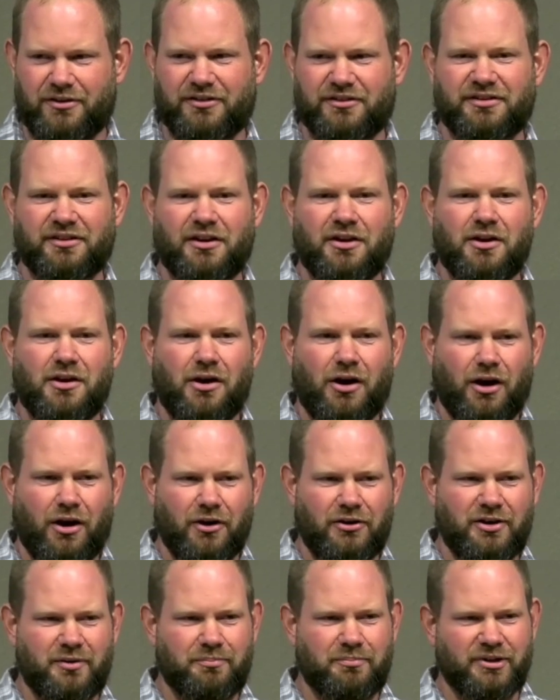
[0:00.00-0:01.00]
is
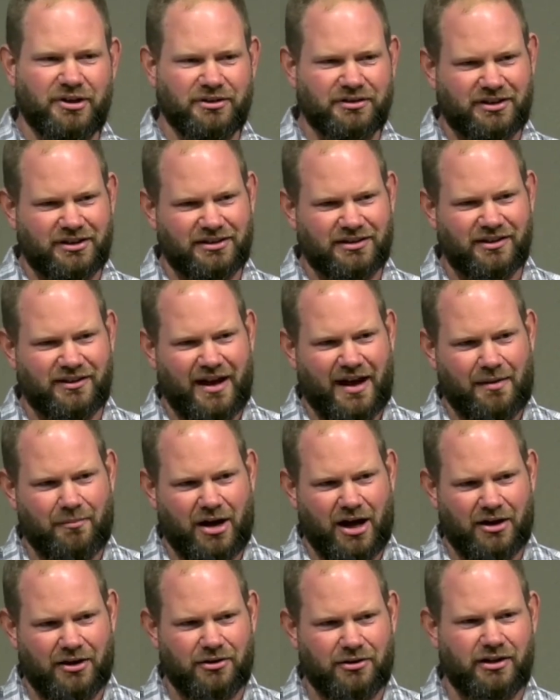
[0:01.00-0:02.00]
already built into that
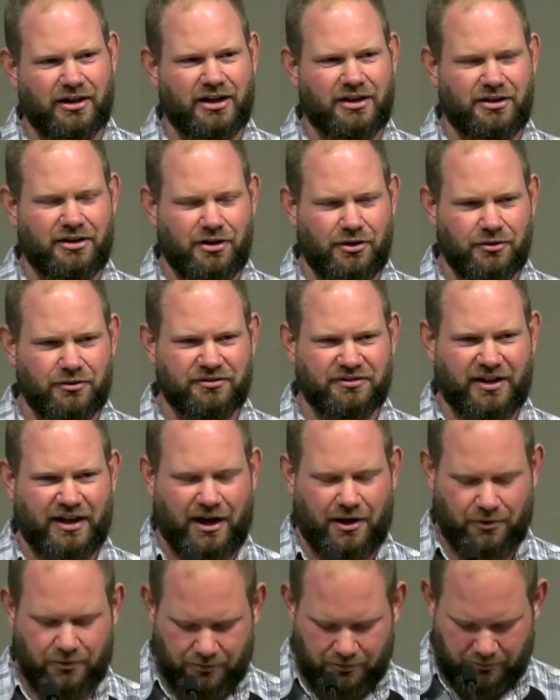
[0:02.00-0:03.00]
model and knows
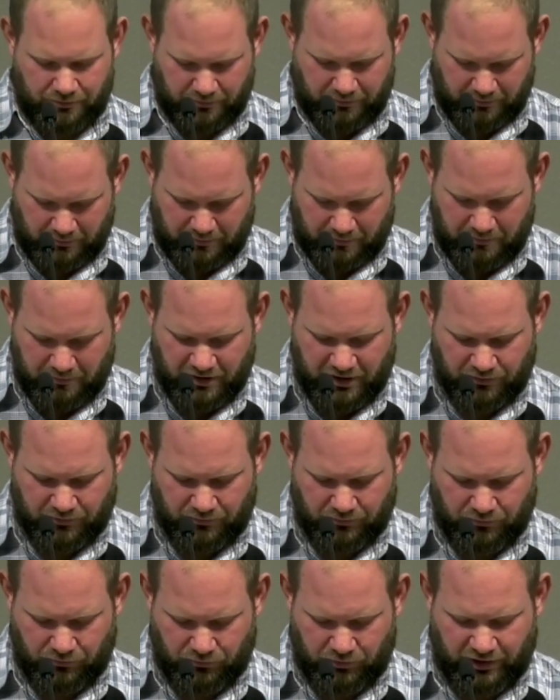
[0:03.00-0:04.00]
how
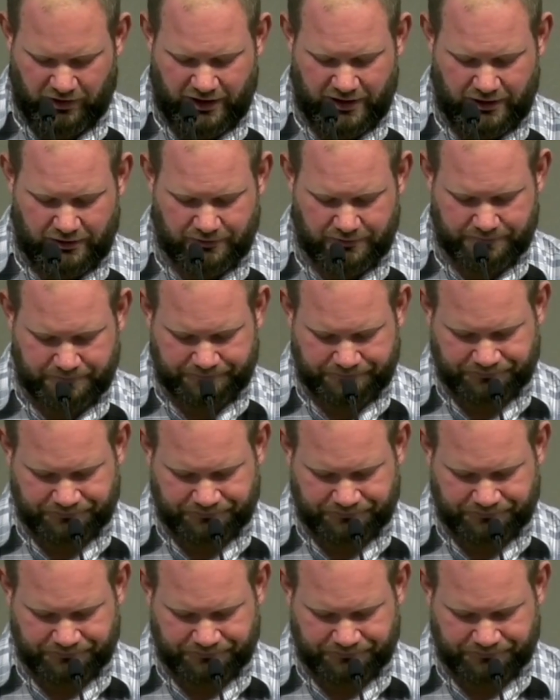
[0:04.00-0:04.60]
men relate.